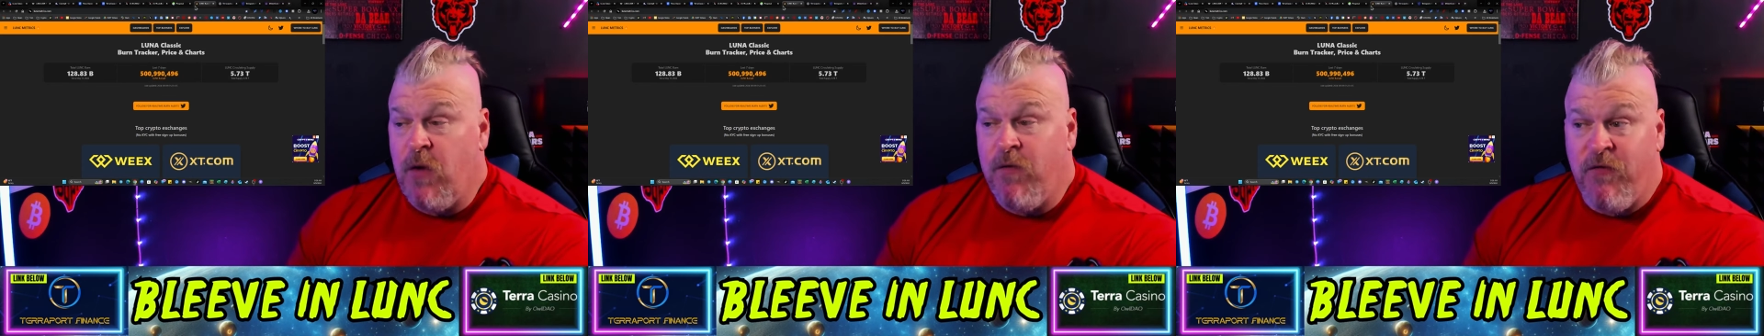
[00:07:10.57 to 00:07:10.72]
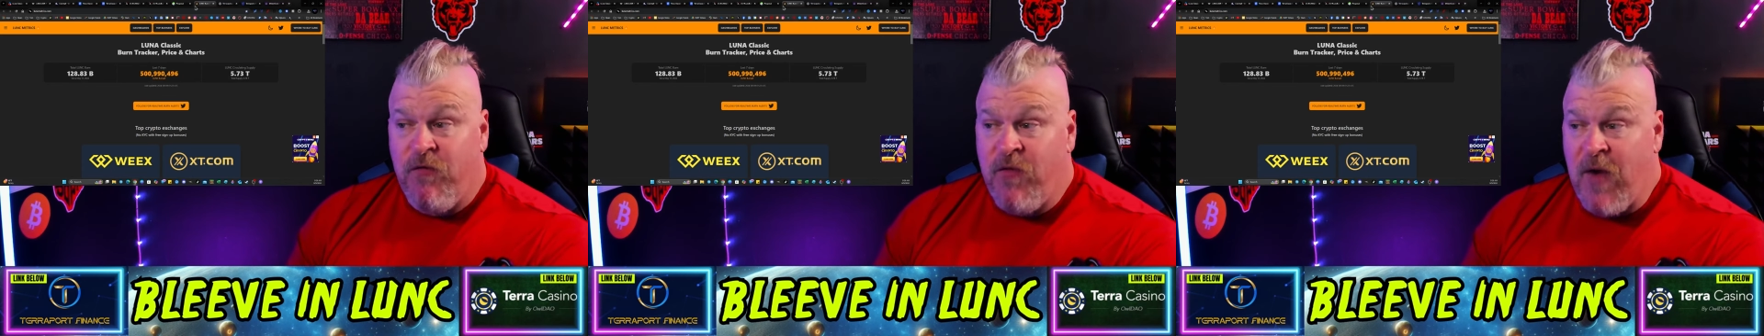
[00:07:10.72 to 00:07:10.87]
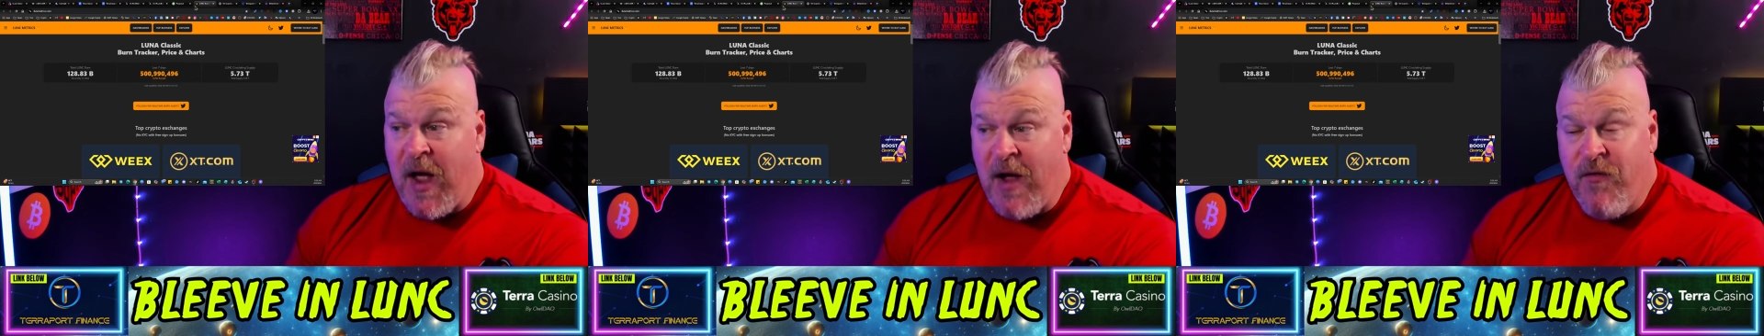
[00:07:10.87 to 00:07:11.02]

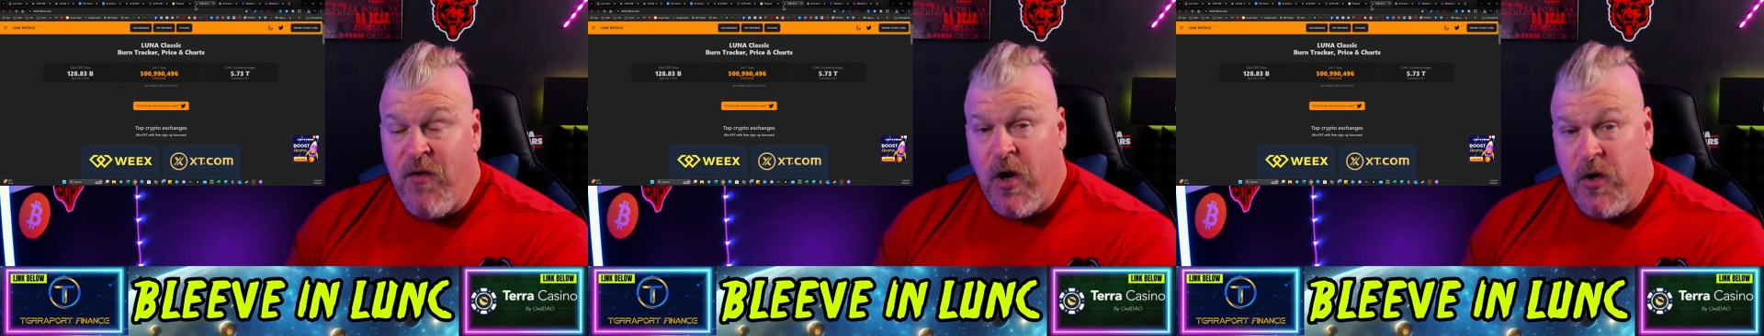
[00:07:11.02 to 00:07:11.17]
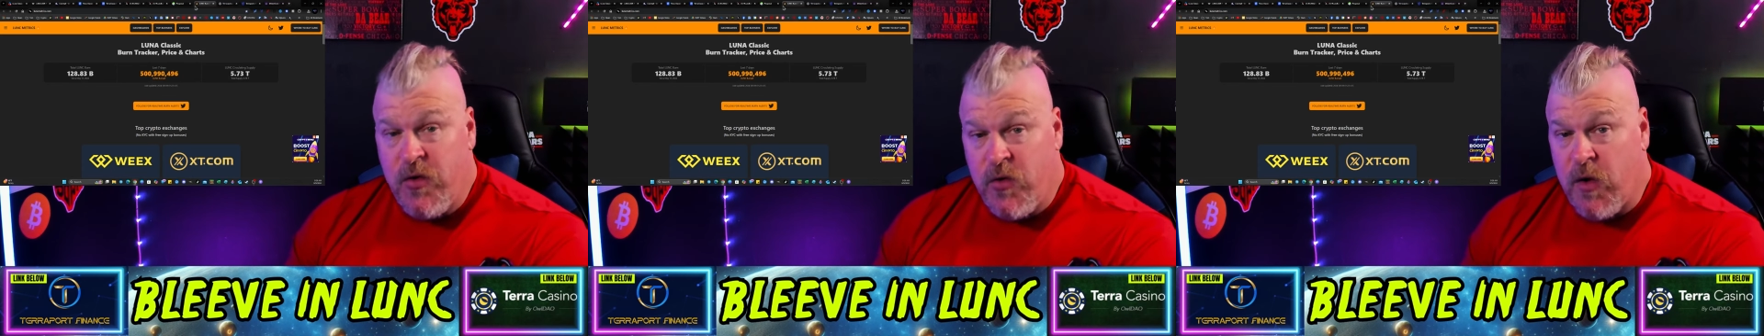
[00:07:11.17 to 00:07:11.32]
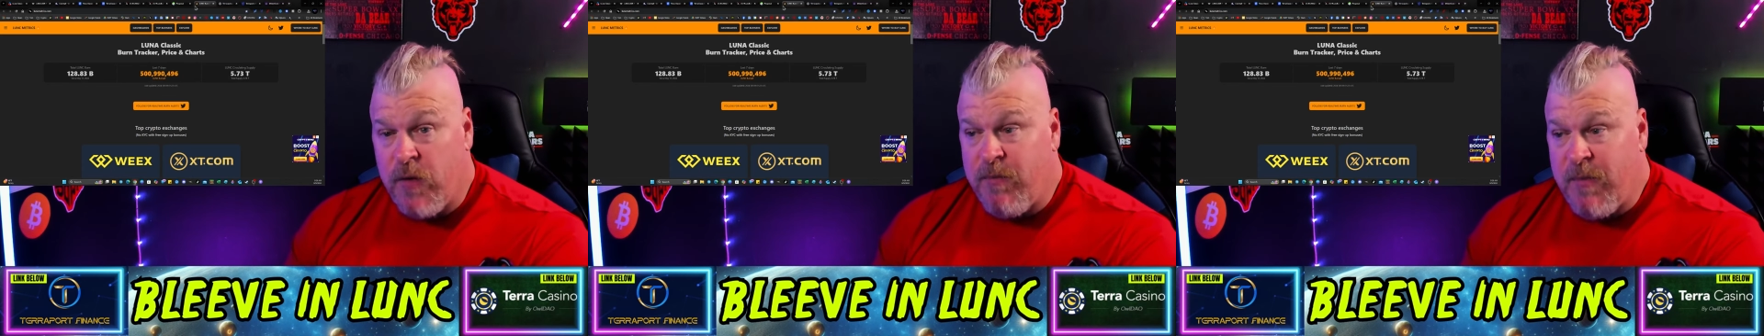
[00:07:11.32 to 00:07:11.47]

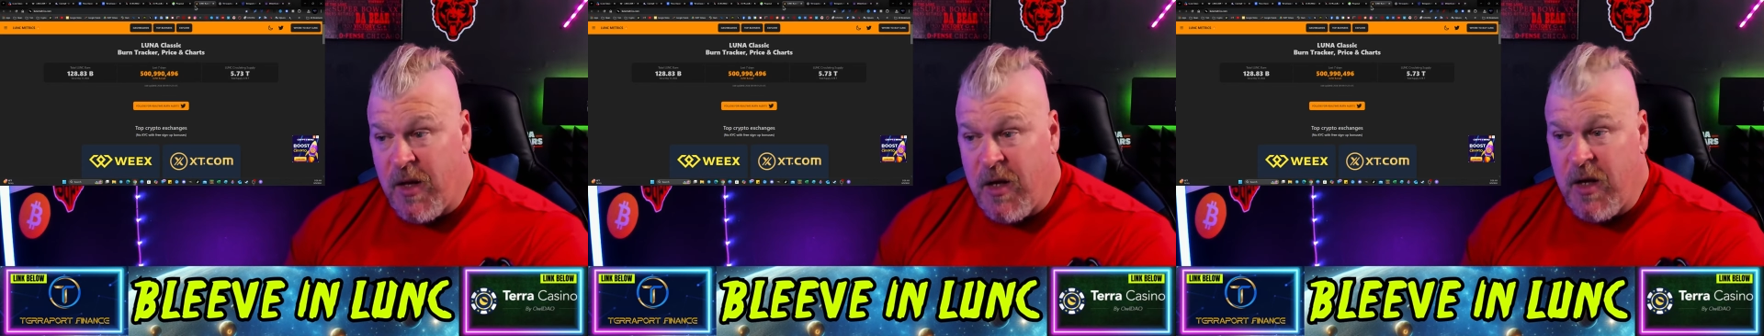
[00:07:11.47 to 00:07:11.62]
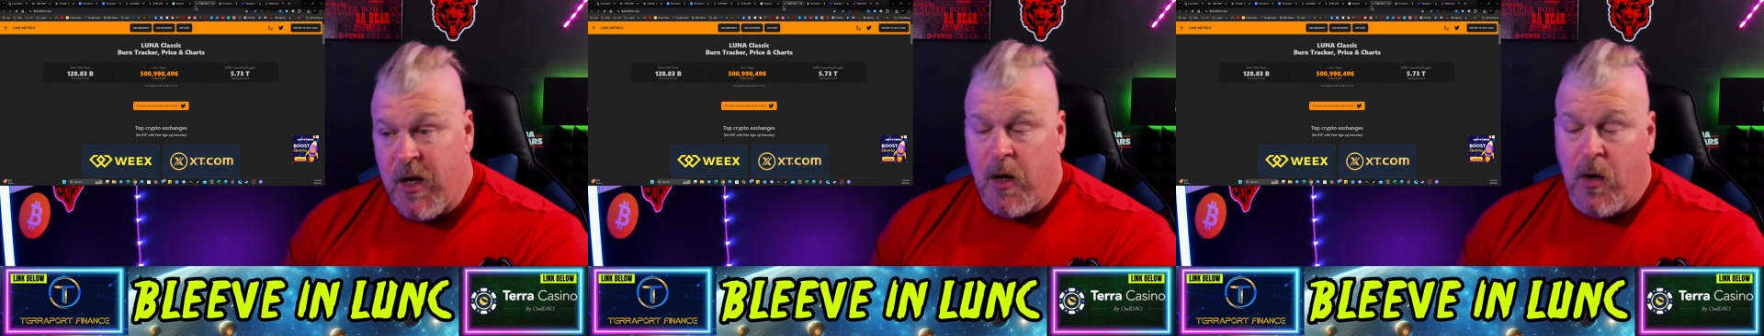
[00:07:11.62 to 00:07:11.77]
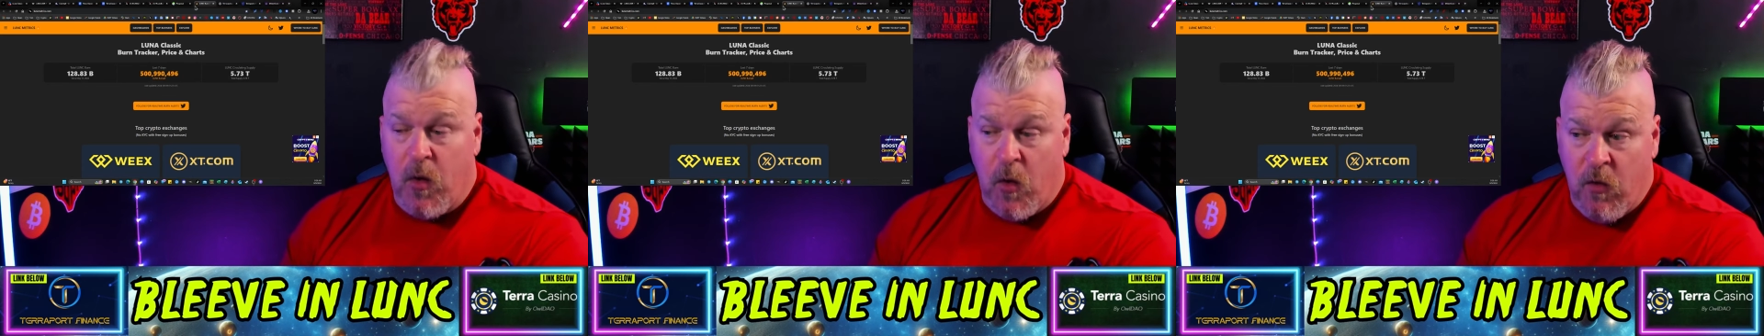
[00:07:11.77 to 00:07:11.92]
500
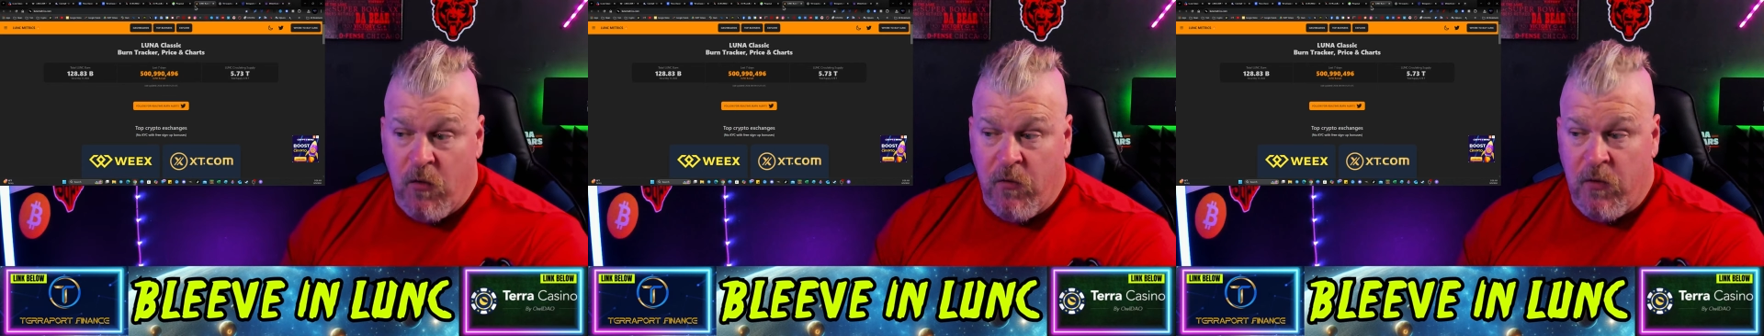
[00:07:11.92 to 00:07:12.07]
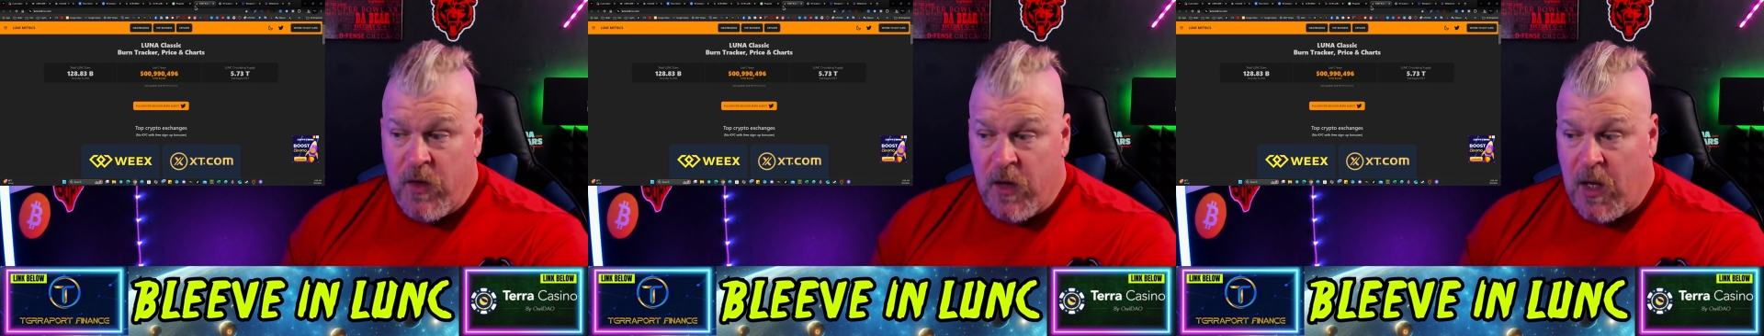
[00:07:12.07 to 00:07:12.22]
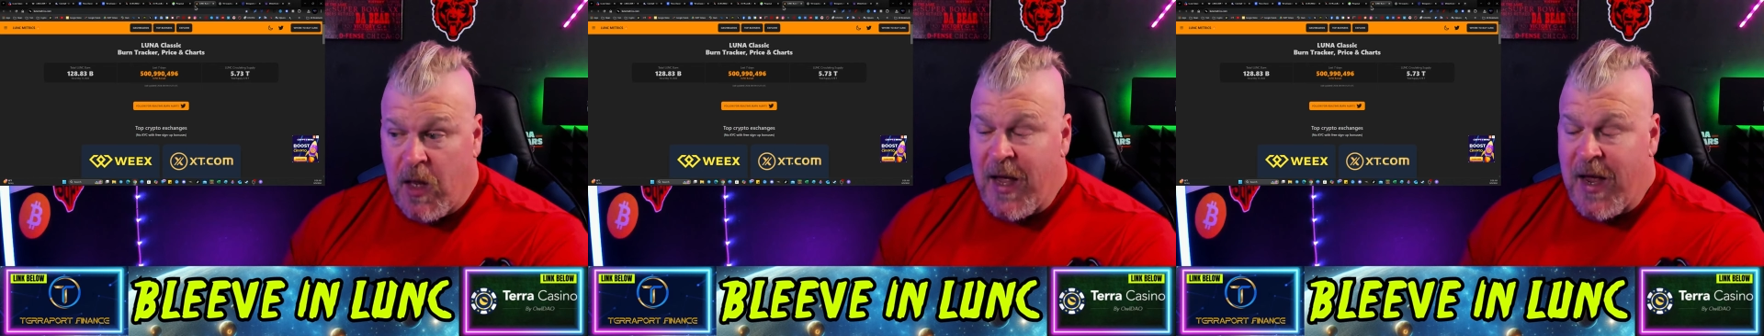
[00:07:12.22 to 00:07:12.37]
million over
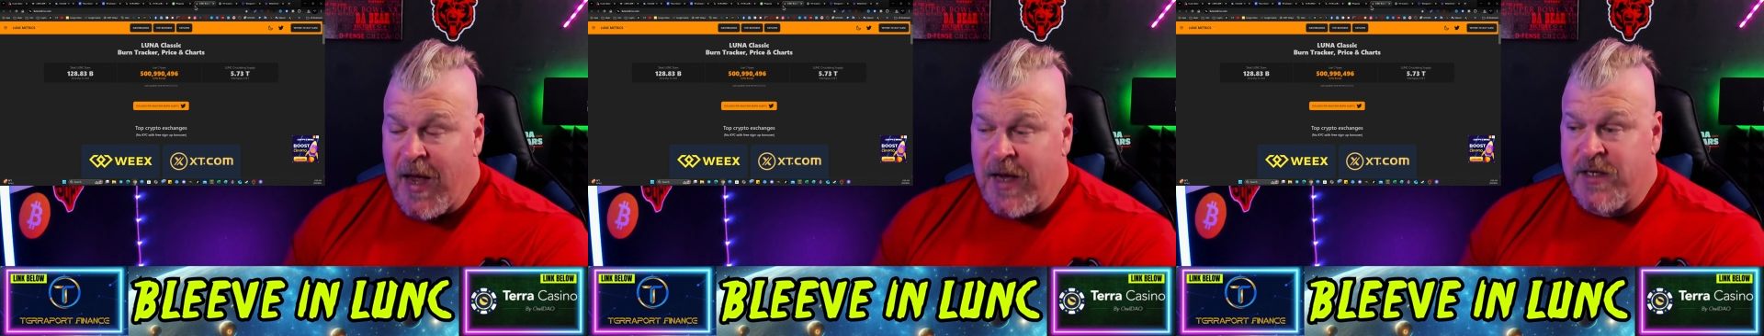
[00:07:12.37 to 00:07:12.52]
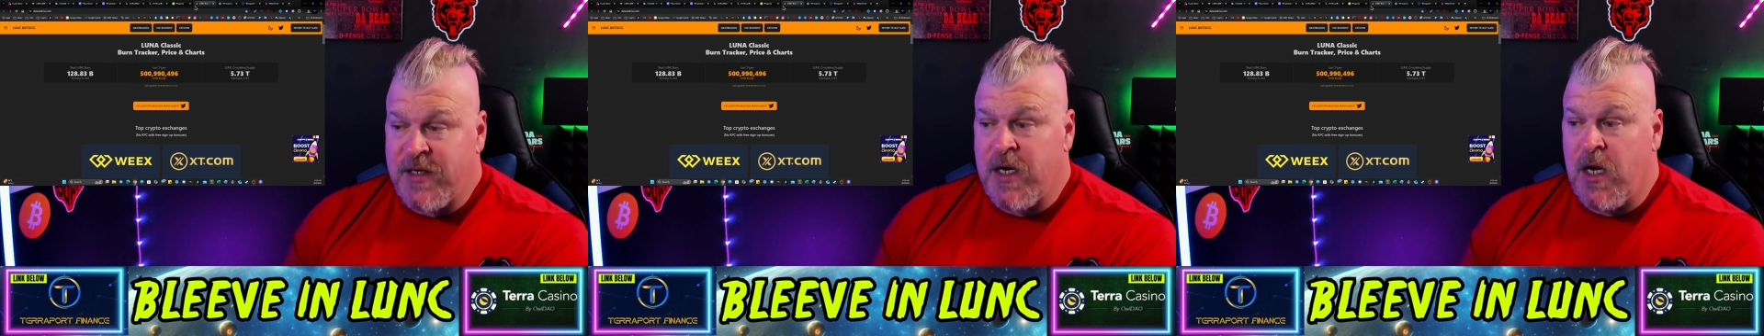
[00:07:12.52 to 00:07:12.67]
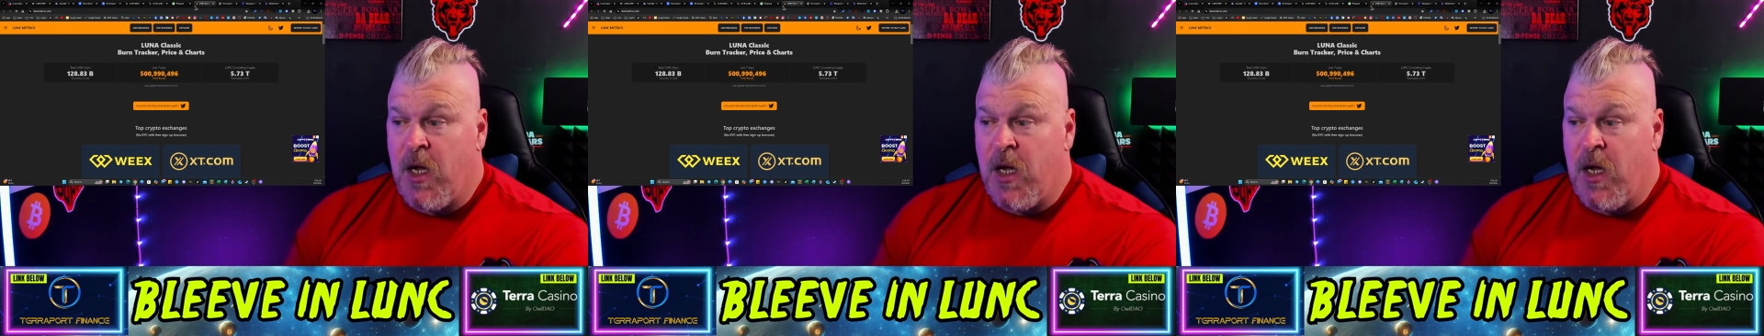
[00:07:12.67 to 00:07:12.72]
the last